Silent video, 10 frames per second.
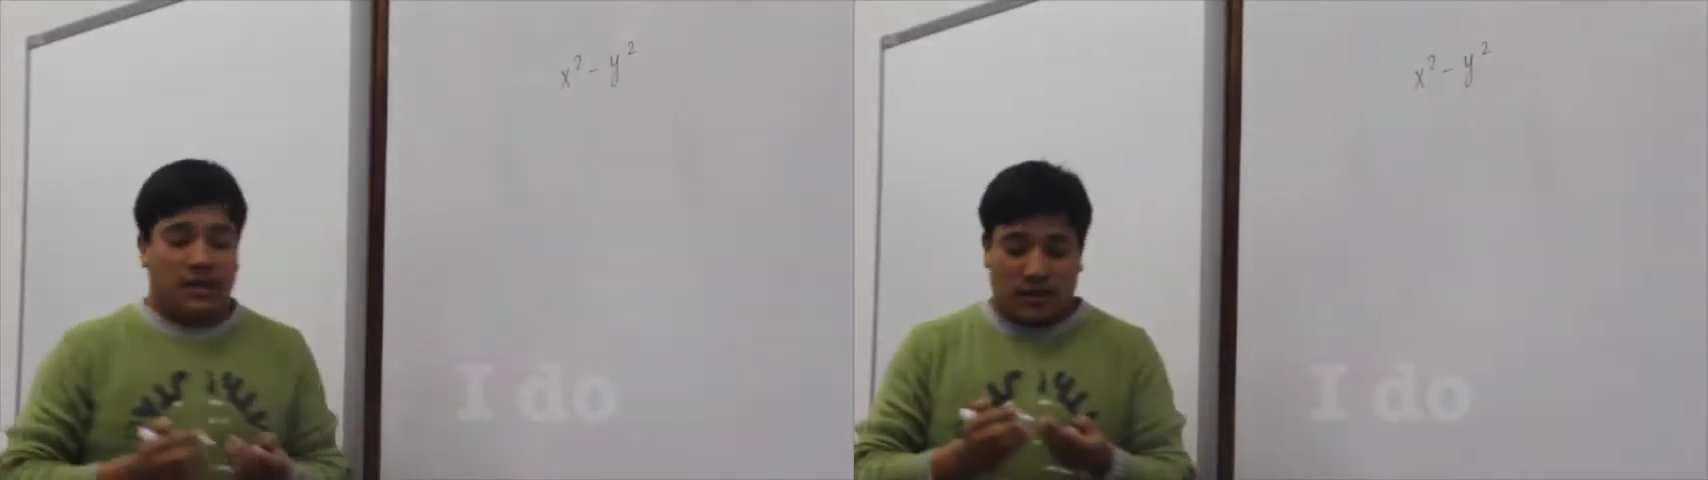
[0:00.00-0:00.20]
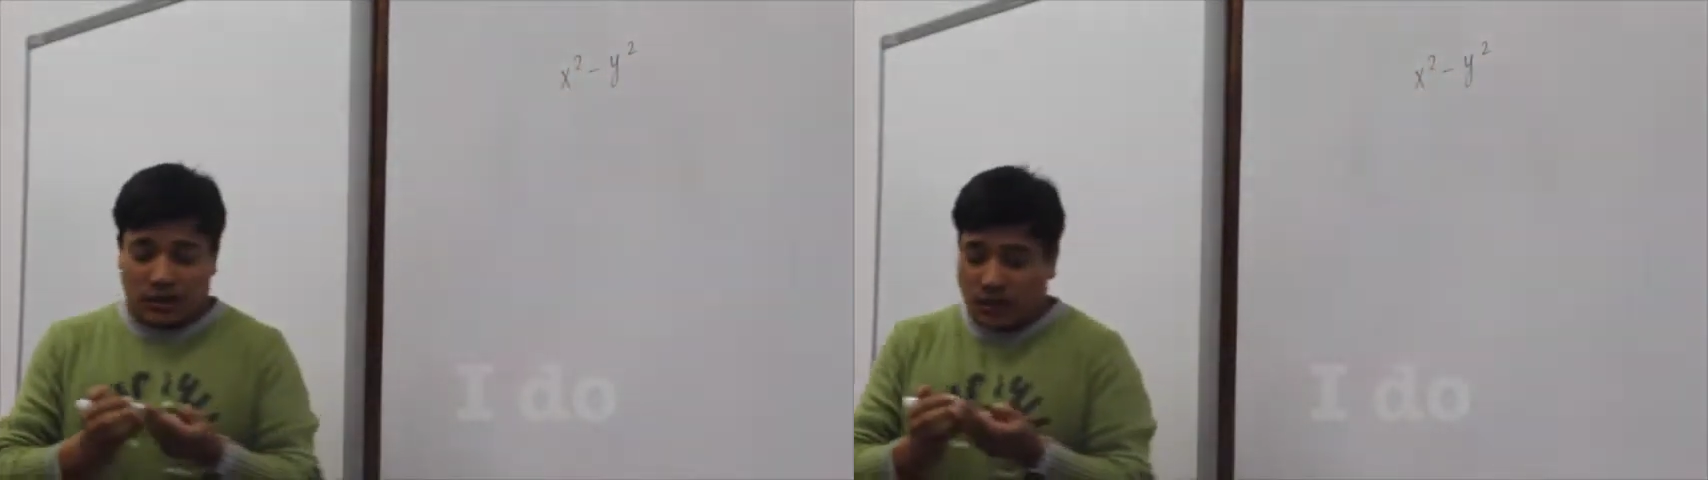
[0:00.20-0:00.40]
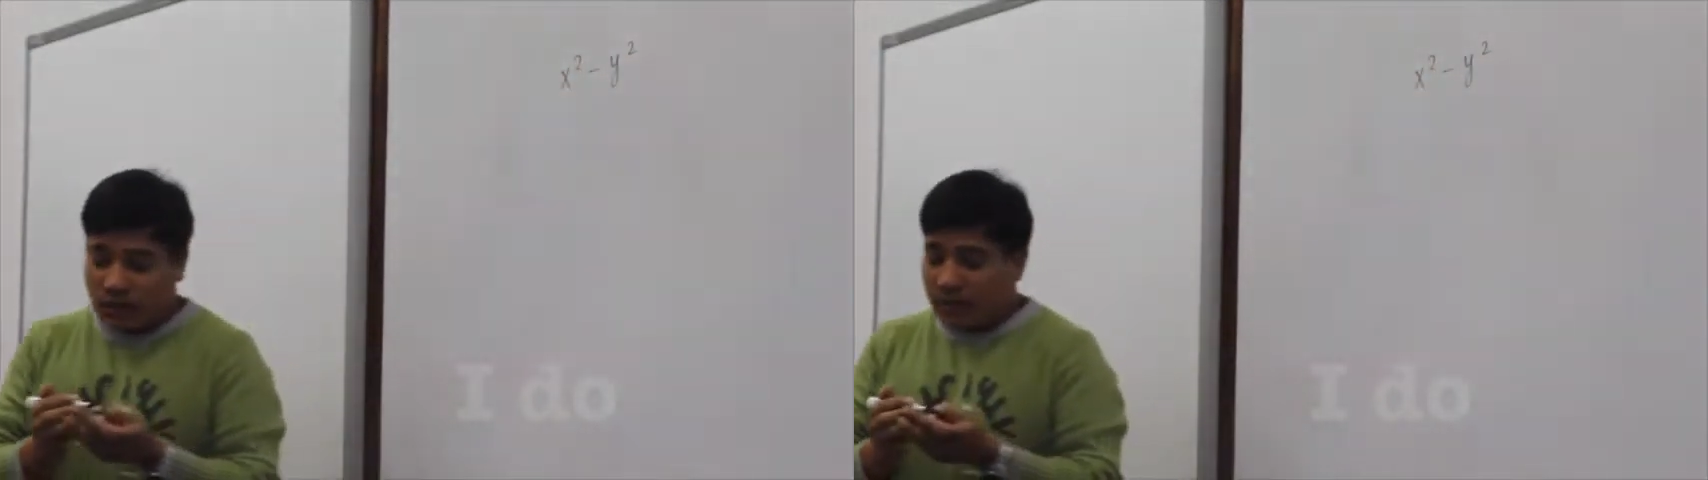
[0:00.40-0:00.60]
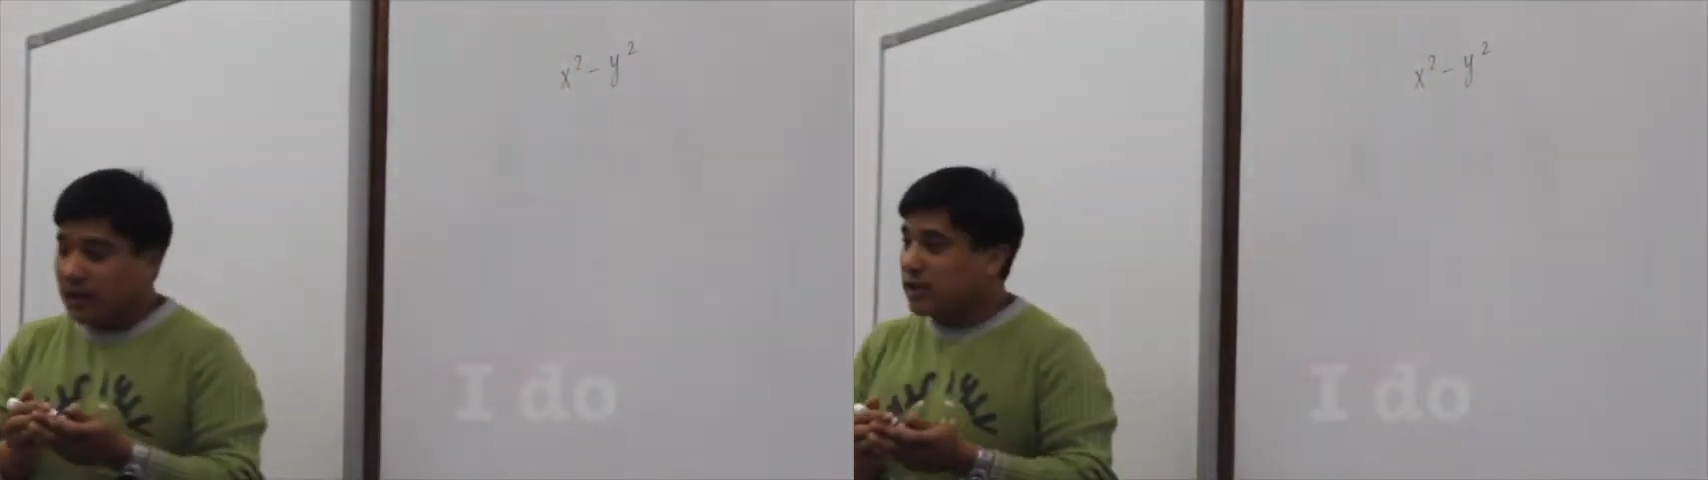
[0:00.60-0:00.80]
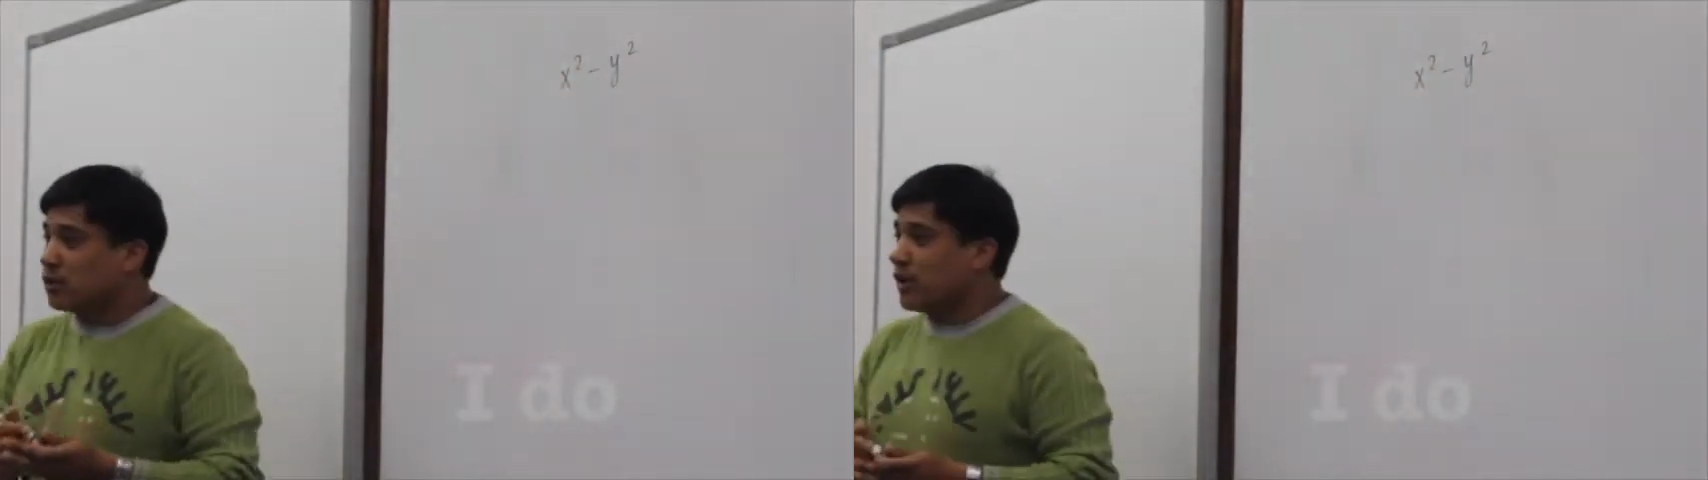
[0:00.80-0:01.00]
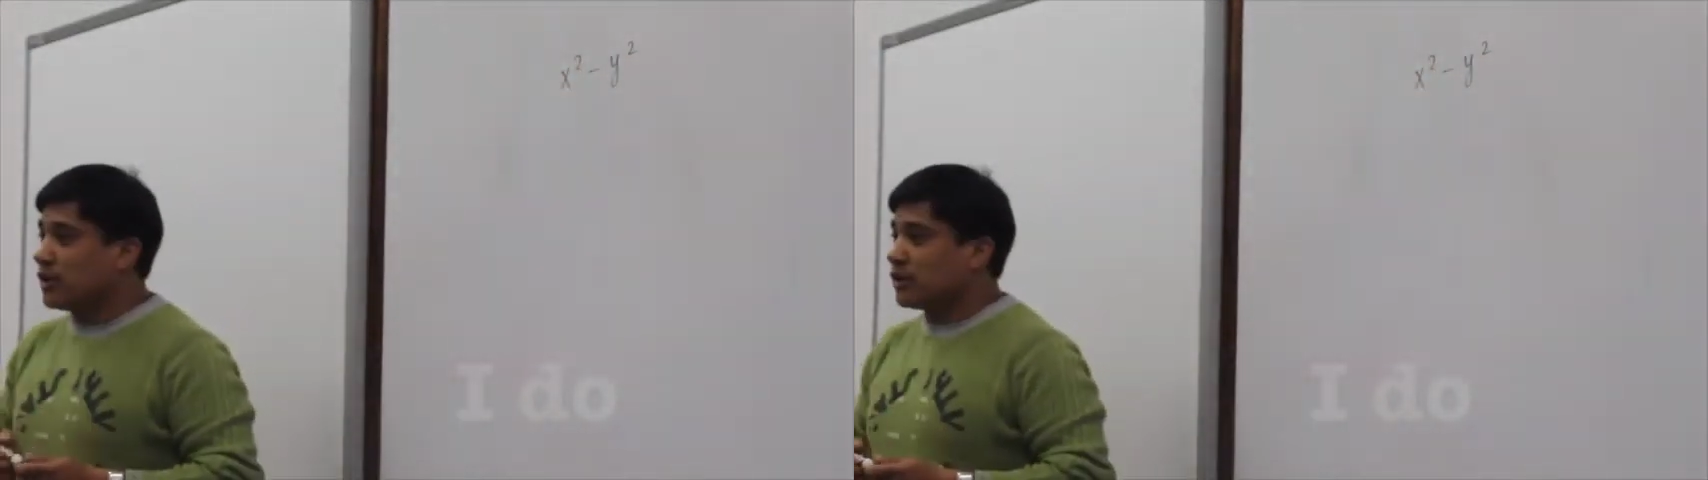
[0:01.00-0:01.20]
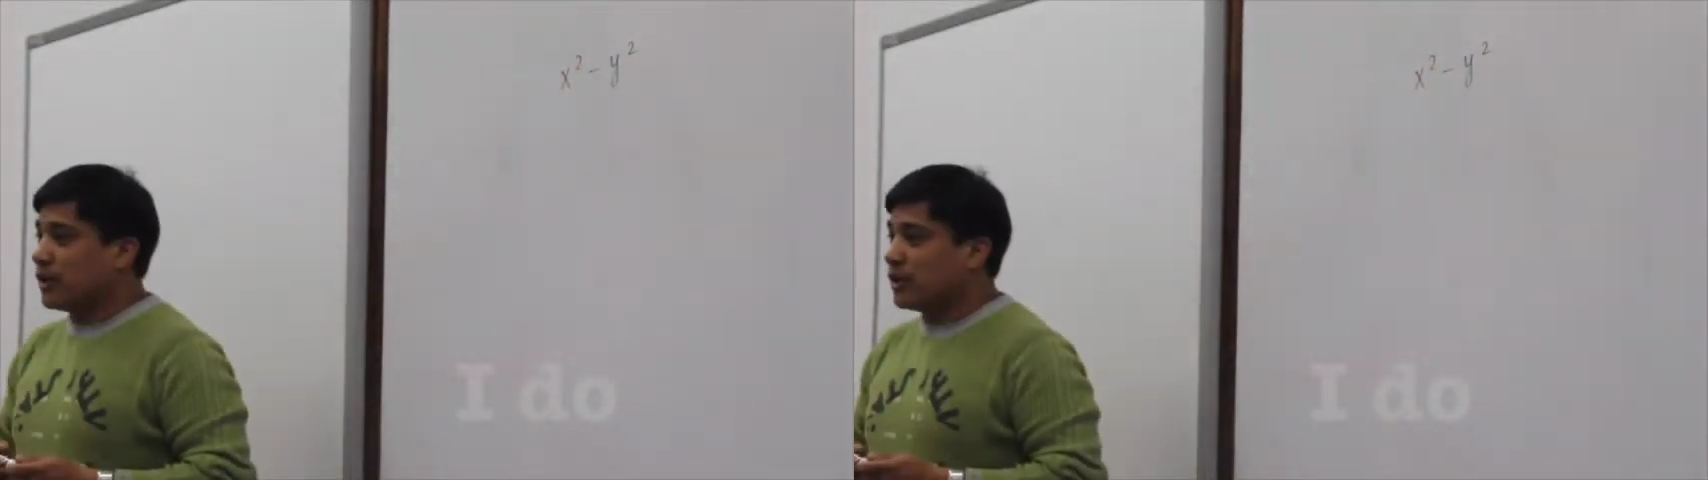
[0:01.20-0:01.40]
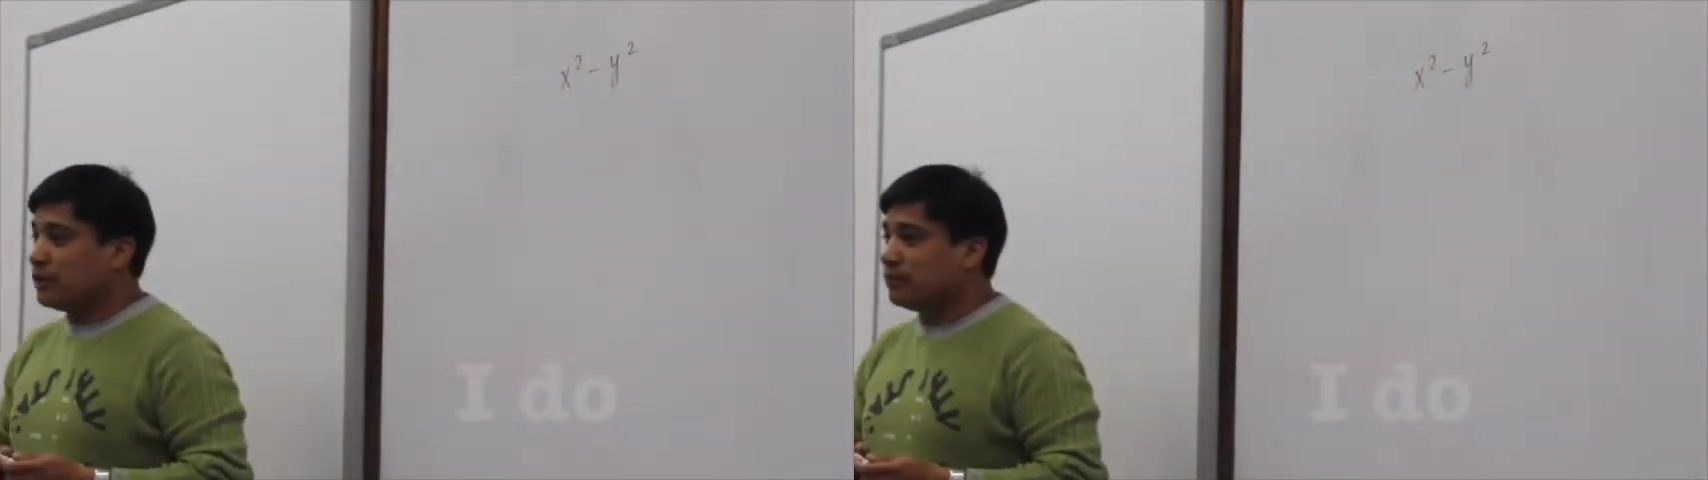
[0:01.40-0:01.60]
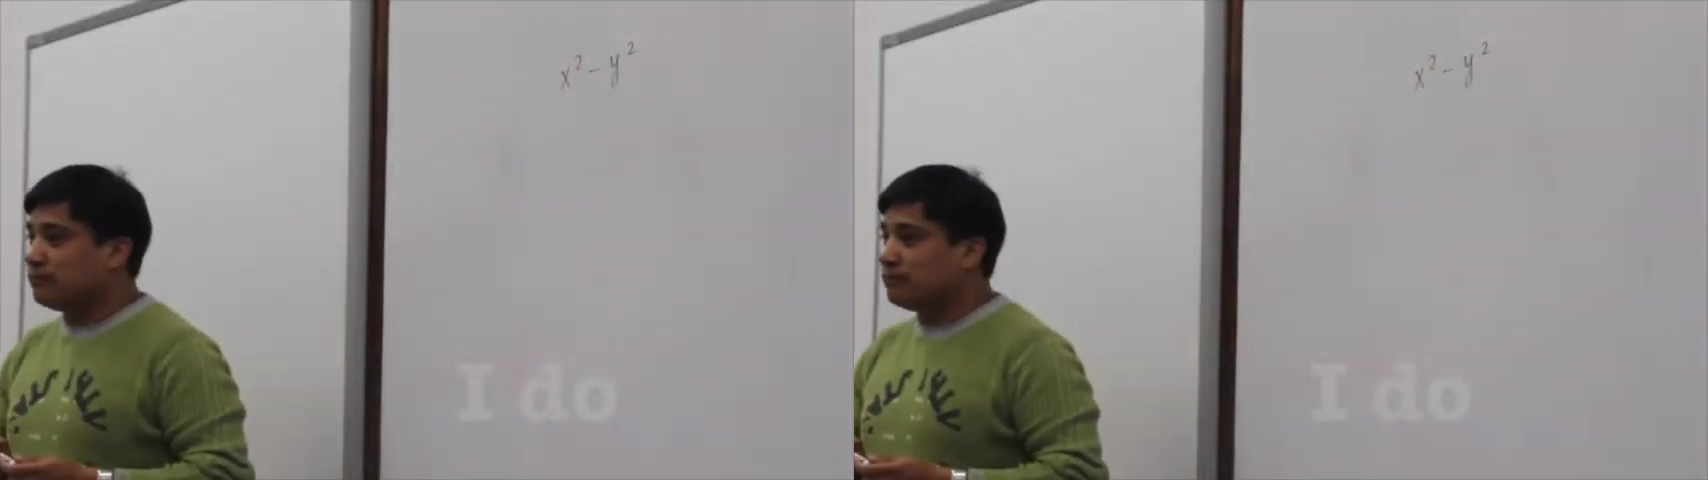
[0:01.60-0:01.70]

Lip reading: x squared minus y squared.